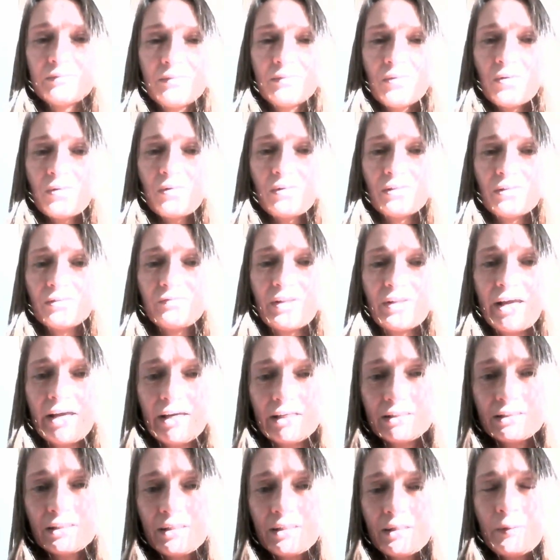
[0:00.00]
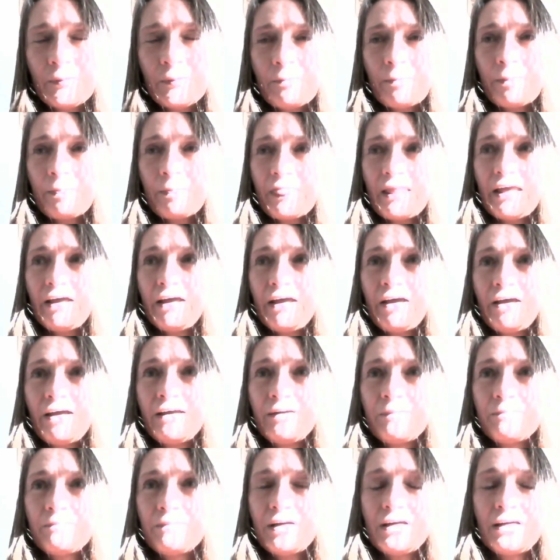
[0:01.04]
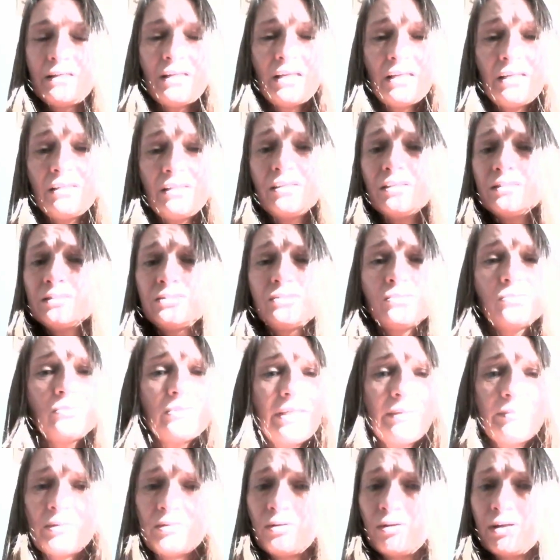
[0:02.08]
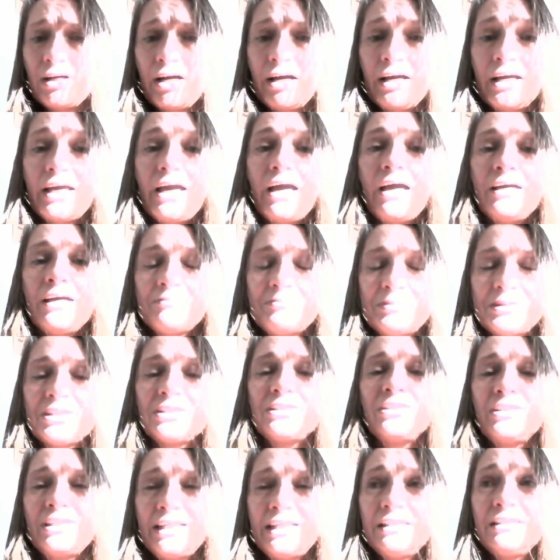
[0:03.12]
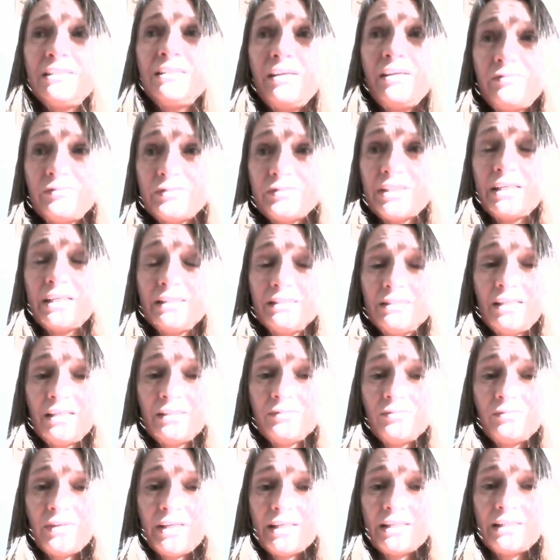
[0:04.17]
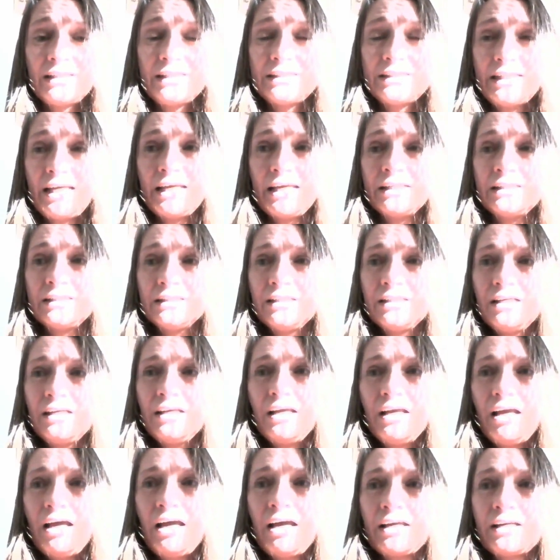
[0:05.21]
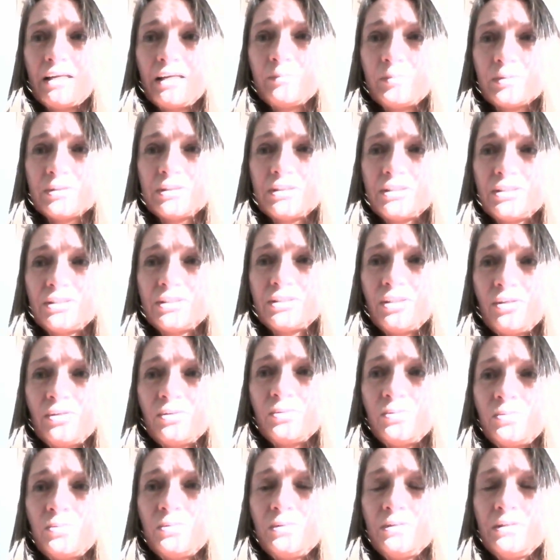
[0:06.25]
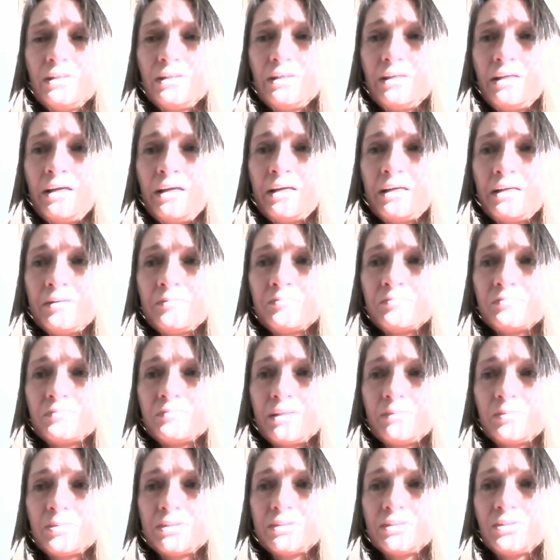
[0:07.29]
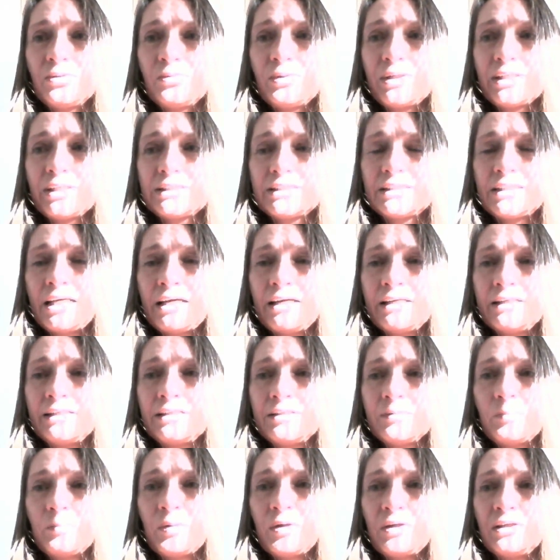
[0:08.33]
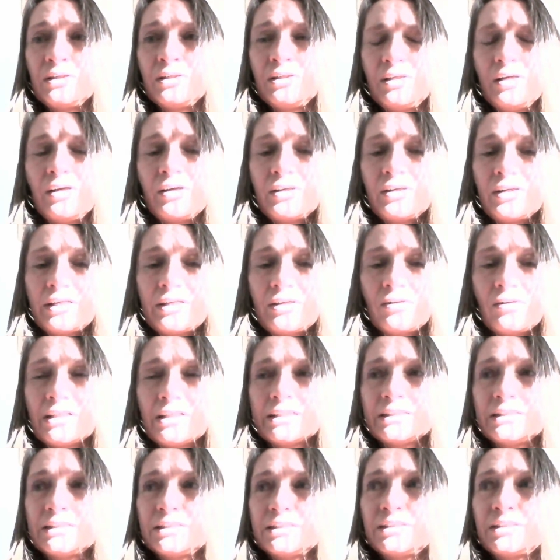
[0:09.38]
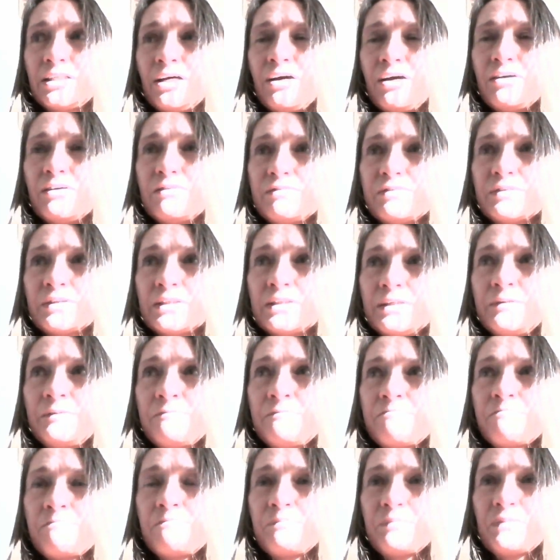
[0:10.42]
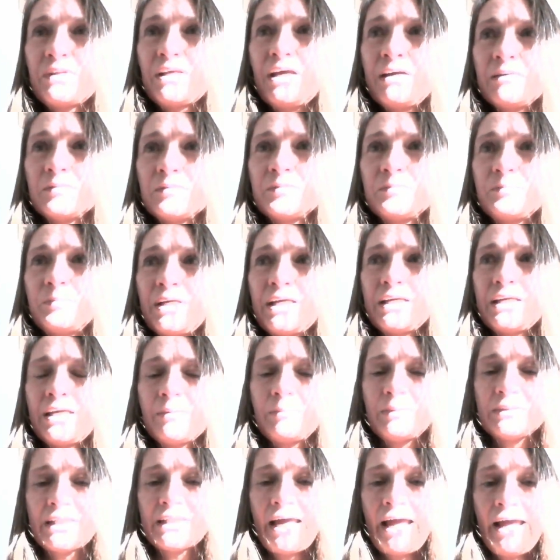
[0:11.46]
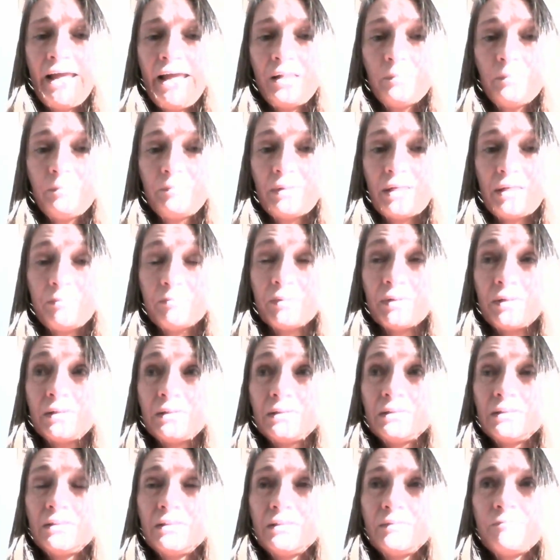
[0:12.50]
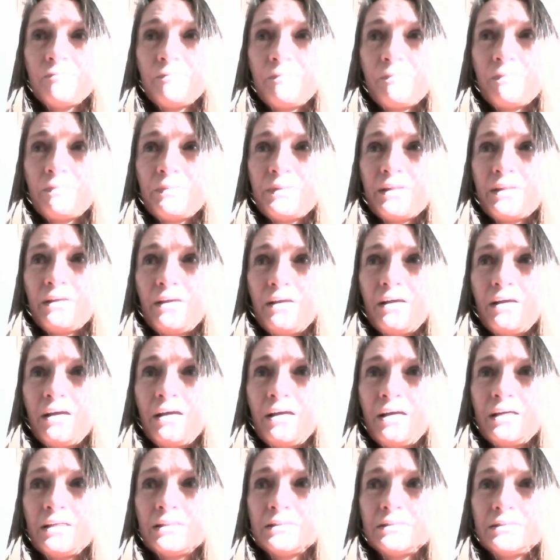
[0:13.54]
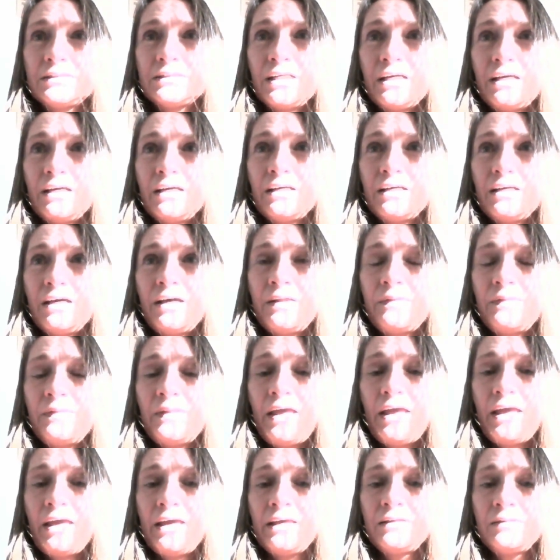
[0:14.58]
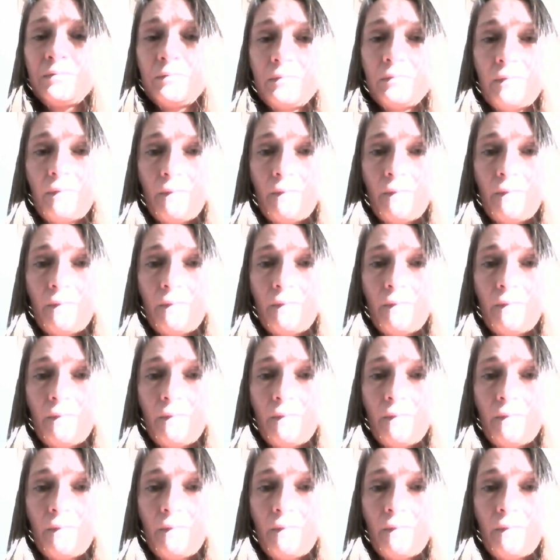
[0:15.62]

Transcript: all of that. And don't get me wrong, I absolutely loved it. I really did. And I was so excited about learning all this stuff and being able to help people. And then,